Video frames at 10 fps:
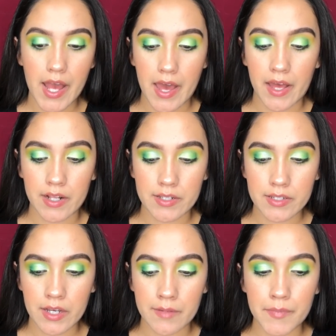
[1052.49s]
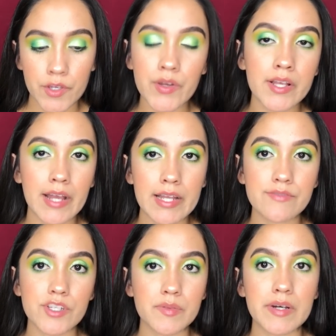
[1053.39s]
And but you can kind of
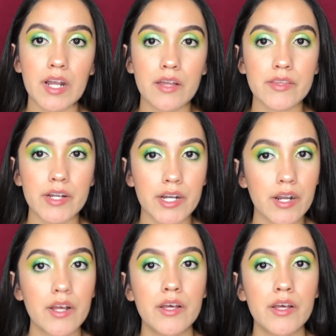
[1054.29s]
just put on there,